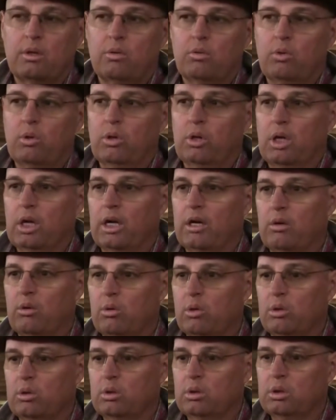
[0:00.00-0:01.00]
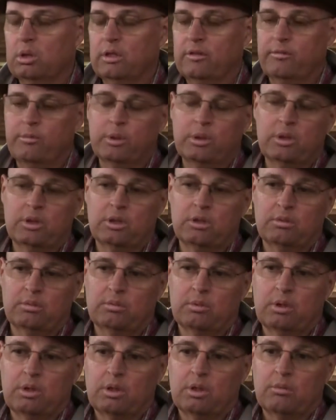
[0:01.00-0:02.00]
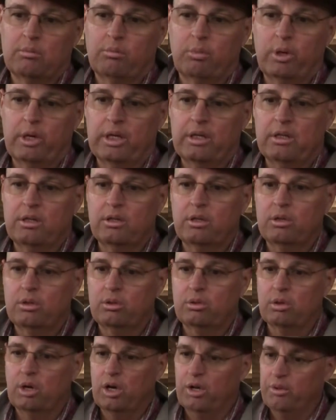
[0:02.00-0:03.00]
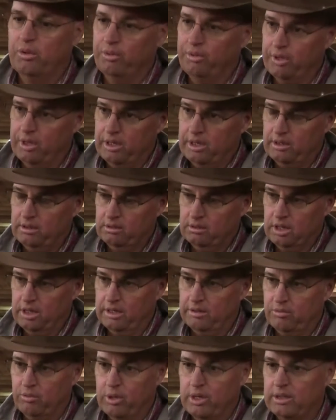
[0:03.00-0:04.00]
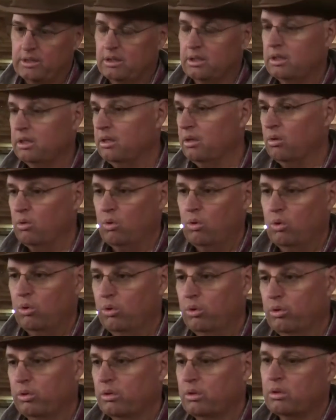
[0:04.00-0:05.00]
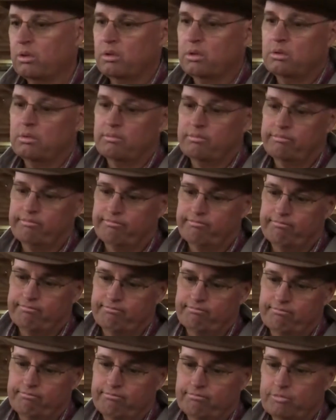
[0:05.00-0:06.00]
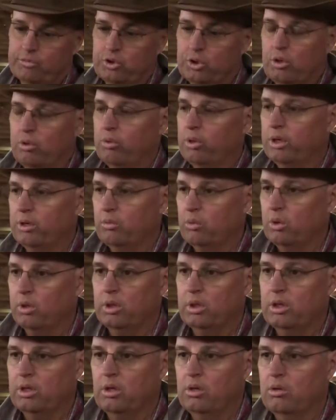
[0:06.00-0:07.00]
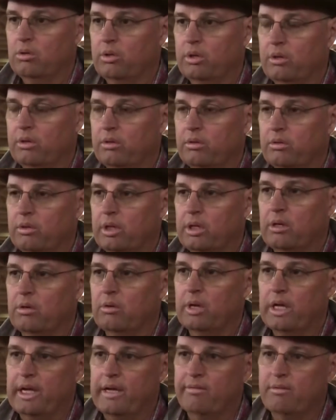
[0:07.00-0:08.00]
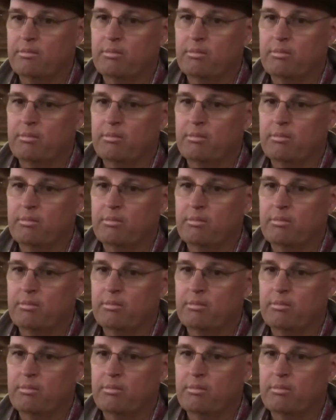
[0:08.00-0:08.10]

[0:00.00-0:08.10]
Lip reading: Where a lot of horses that have been just bred to do other things like racing or show ring work and all, they don't have the